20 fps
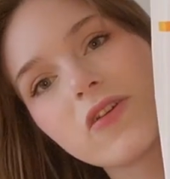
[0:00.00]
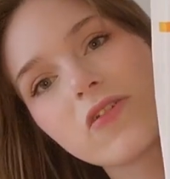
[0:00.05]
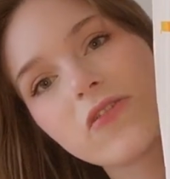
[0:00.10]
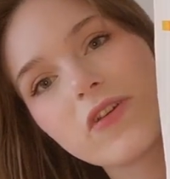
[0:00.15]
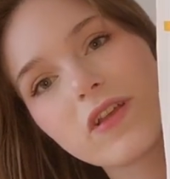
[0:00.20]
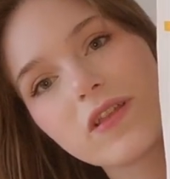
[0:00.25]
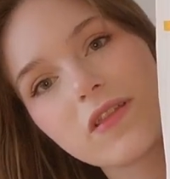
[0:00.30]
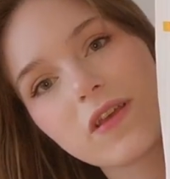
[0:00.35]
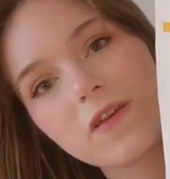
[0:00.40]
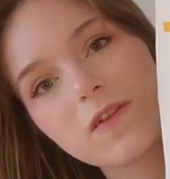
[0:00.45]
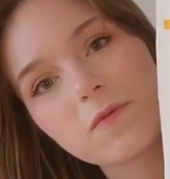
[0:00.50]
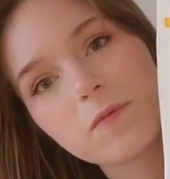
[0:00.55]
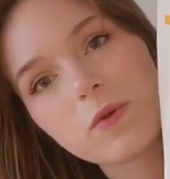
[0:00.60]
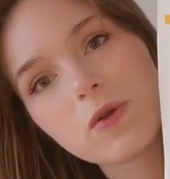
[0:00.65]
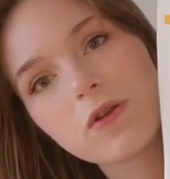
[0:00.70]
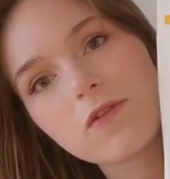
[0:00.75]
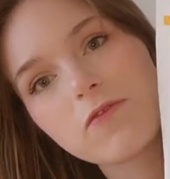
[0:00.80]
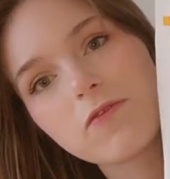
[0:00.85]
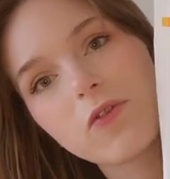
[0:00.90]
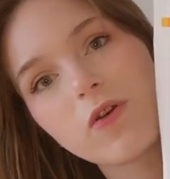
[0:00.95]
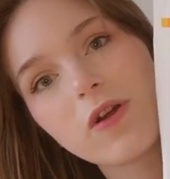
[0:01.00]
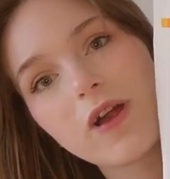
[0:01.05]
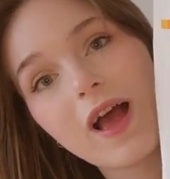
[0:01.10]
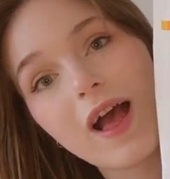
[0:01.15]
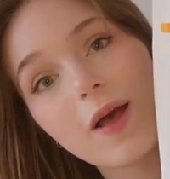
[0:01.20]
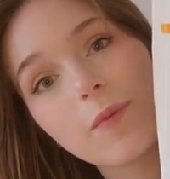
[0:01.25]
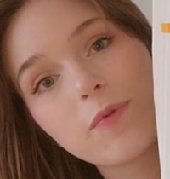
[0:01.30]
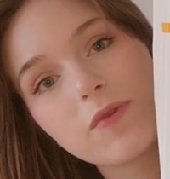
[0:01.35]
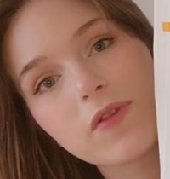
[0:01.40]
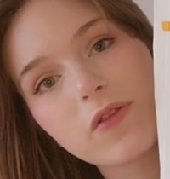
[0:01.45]
Korean textbook
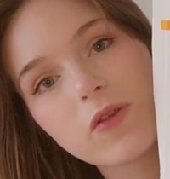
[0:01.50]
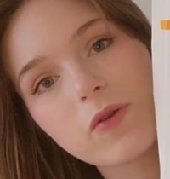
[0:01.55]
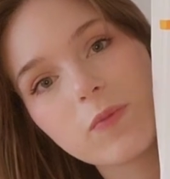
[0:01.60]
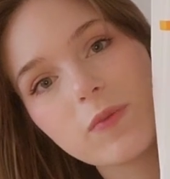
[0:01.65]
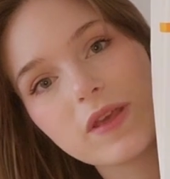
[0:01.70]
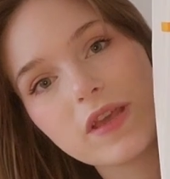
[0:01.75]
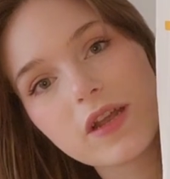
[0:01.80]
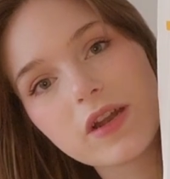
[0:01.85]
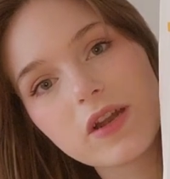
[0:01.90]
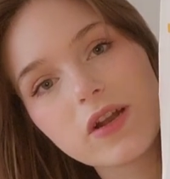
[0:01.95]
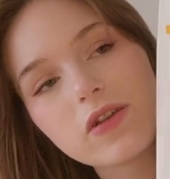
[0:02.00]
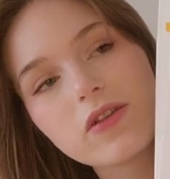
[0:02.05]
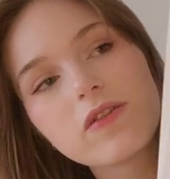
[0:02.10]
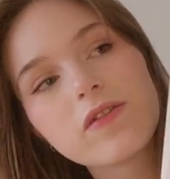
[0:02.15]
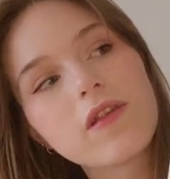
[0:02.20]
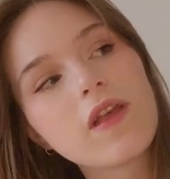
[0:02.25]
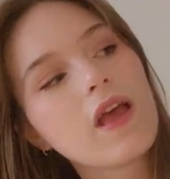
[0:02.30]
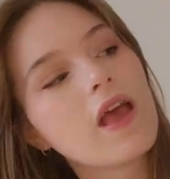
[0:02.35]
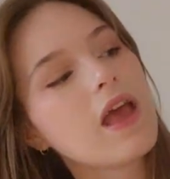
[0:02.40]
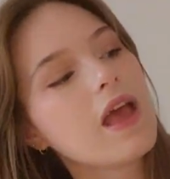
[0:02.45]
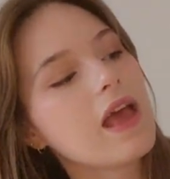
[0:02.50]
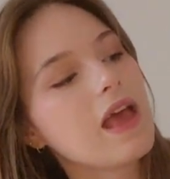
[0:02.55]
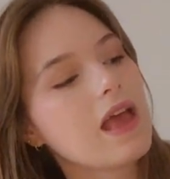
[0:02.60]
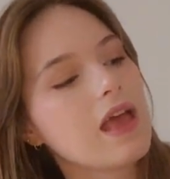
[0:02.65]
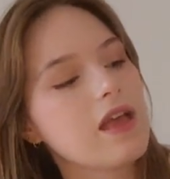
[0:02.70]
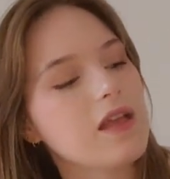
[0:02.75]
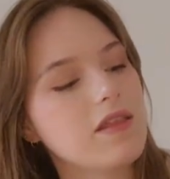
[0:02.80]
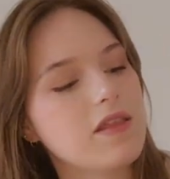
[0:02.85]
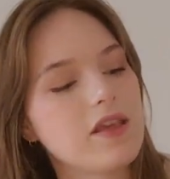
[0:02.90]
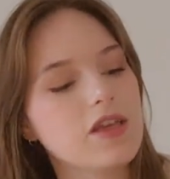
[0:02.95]
for absolute beginners.
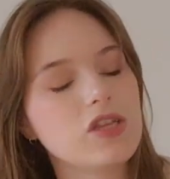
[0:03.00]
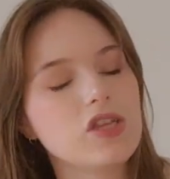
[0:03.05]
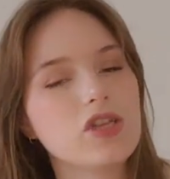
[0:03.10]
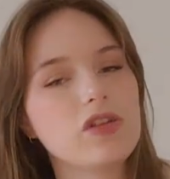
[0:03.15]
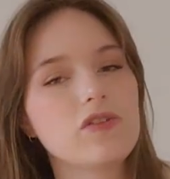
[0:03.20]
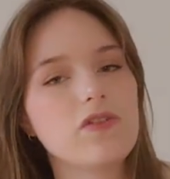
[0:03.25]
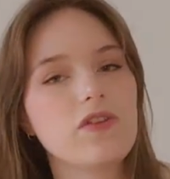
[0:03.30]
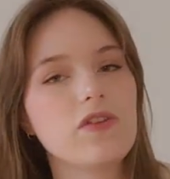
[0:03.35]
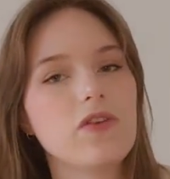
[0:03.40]
It teaches